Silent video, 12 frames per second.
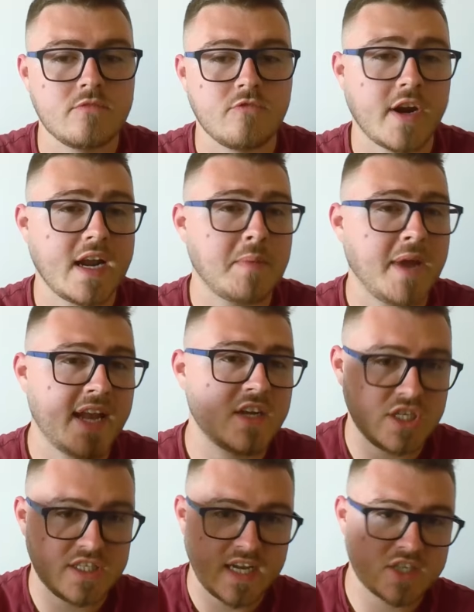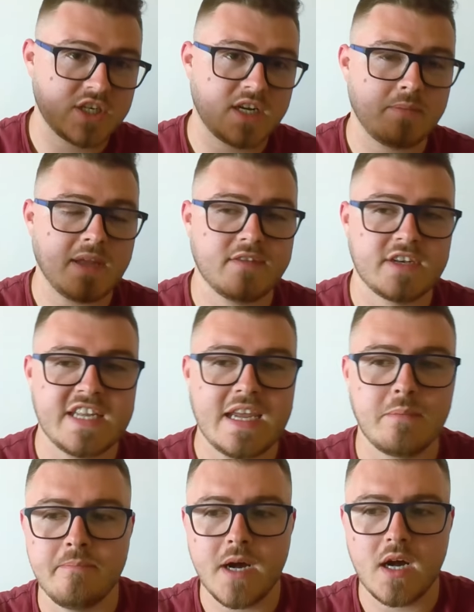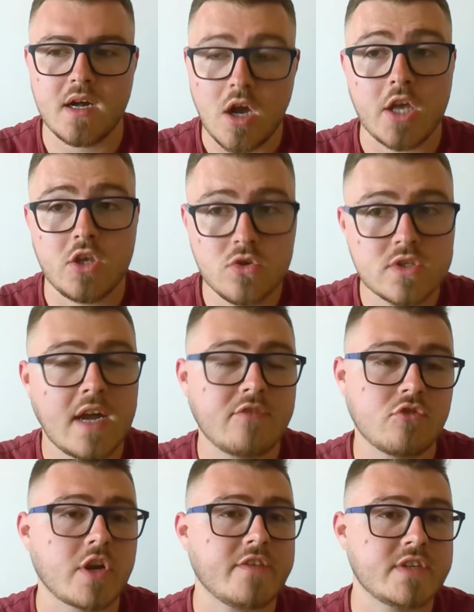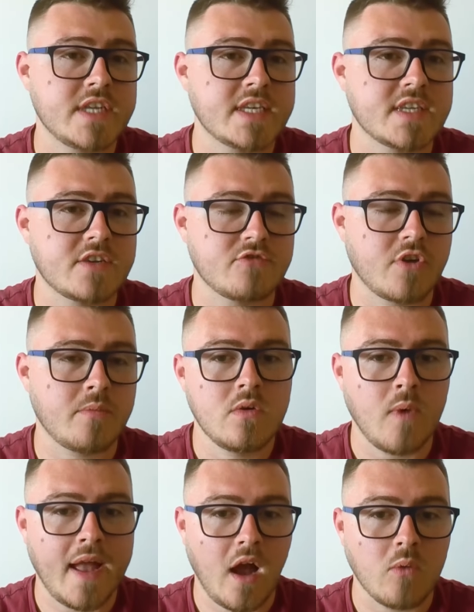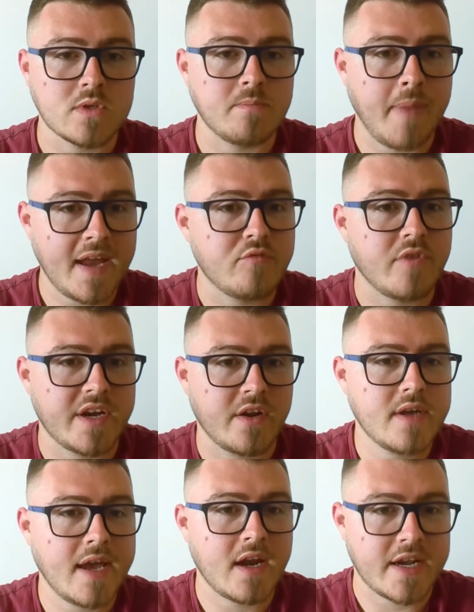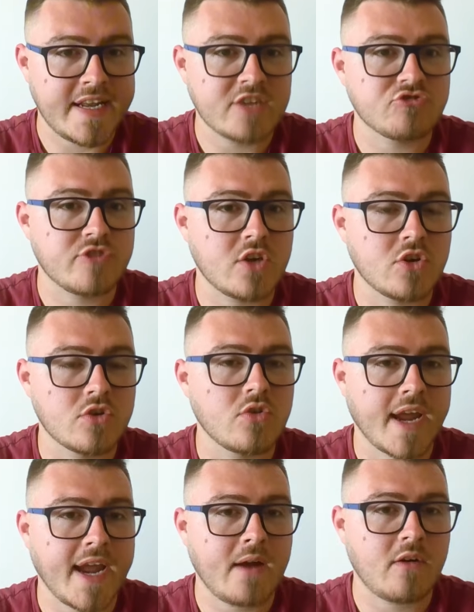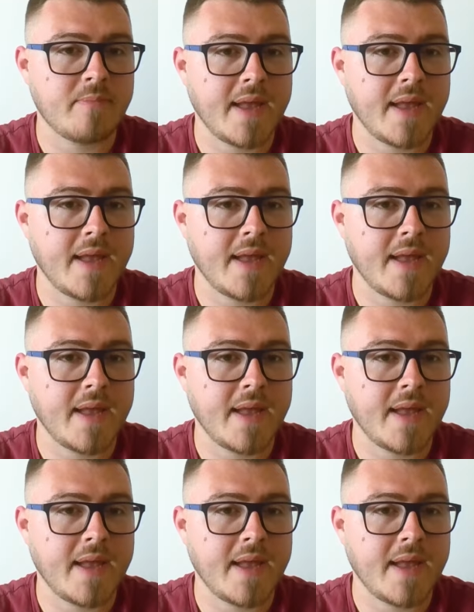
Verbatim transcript: Right now my energy's actually in a bit of a dip, but I used to have chronic fatigue syndrome where I was bedridden and I literally could not get out of